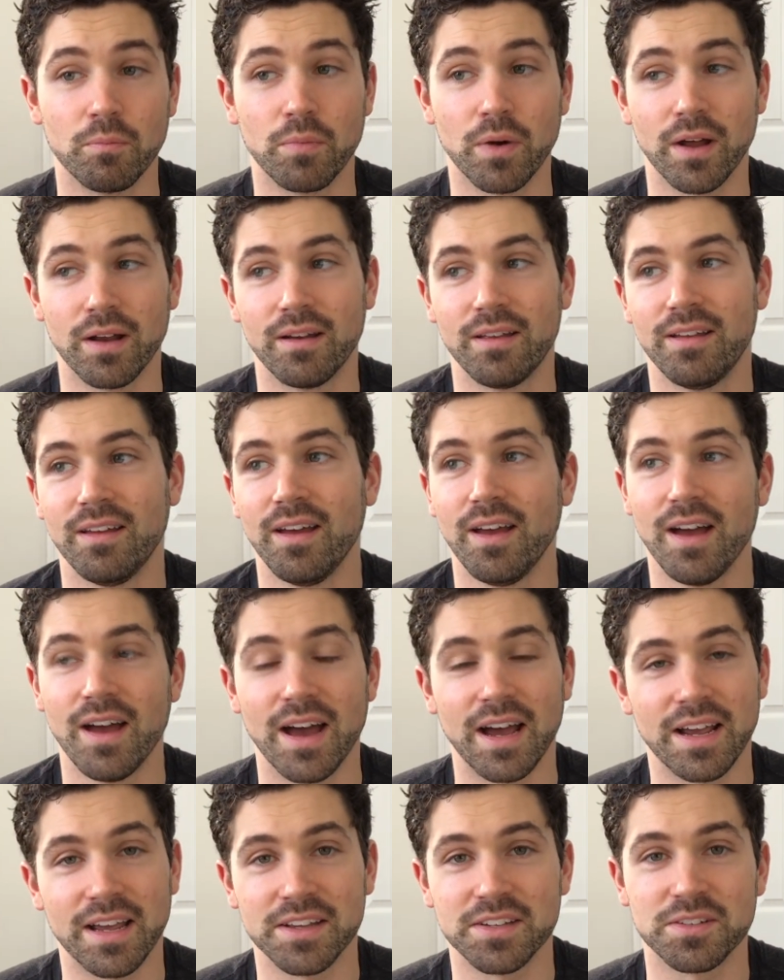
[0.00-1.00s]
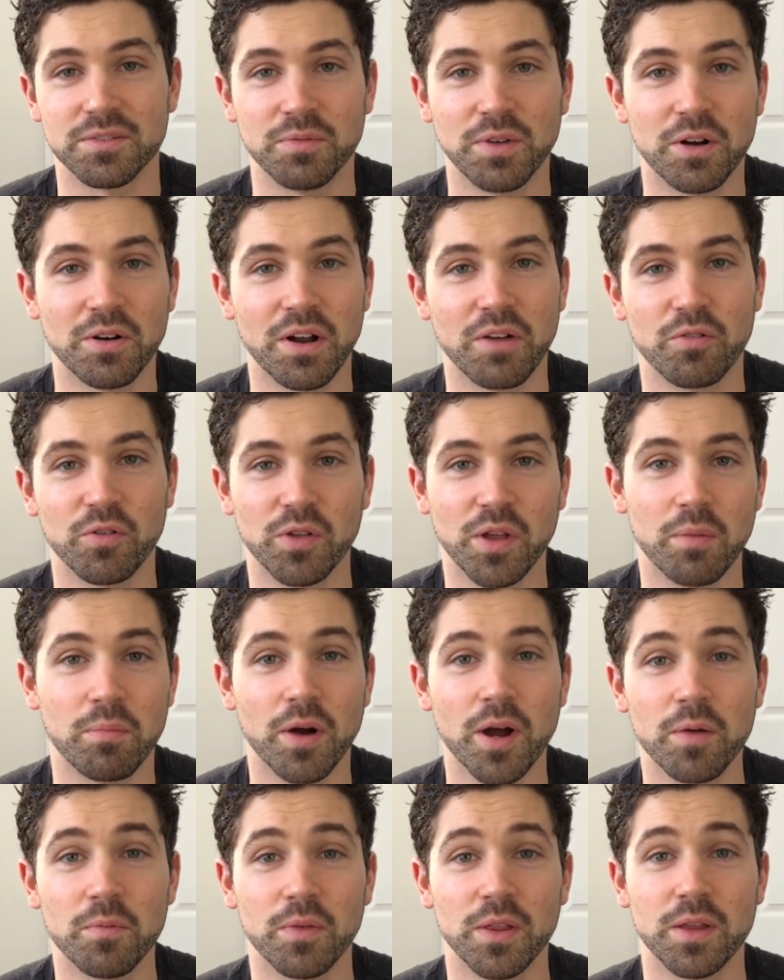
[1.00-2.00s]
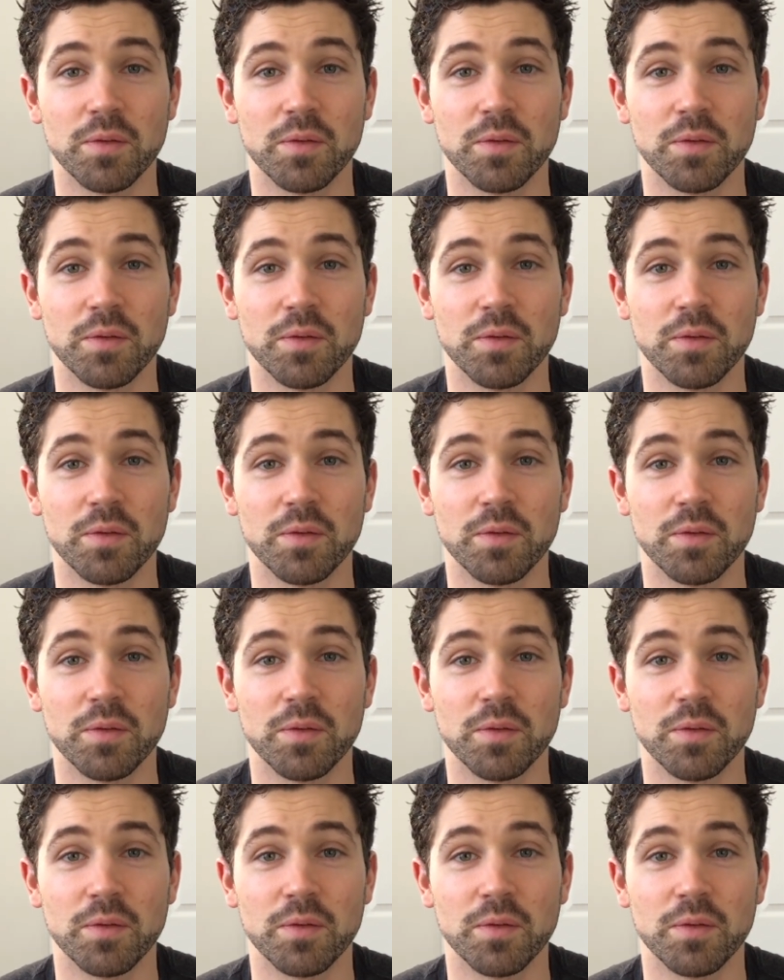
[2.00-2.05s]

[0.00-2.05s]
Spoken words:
but I guess we don't have really a problem